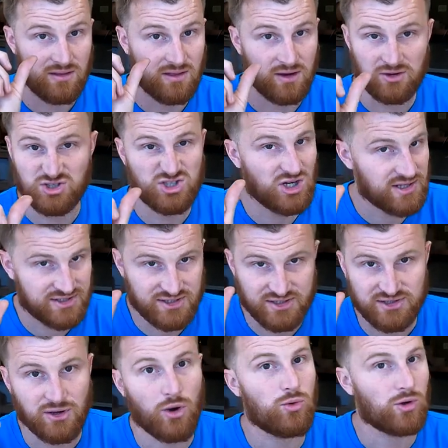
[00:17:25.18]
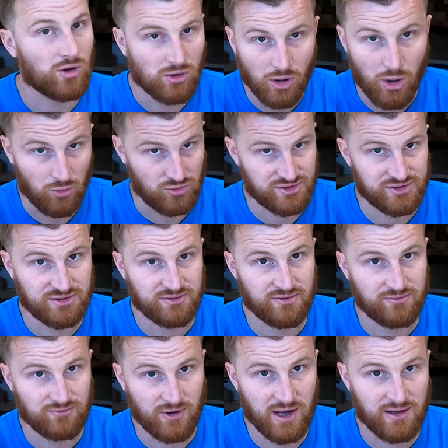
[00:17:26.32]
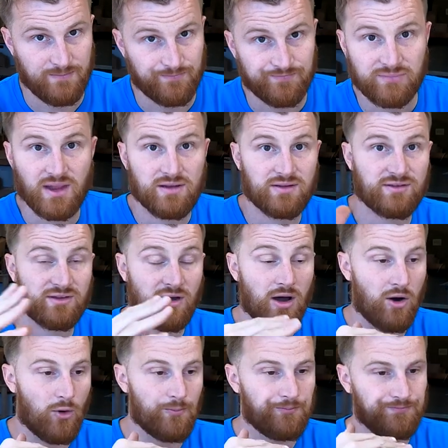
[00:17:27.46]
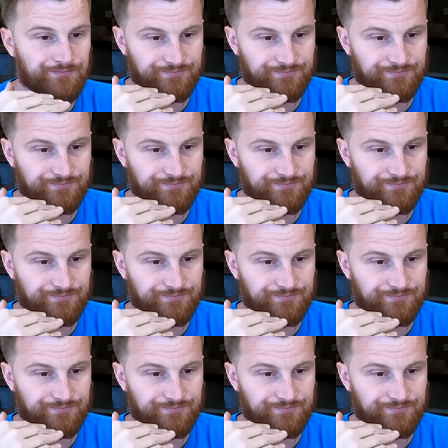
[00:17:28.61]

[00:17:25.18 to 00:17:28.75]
they're just so close, right? So,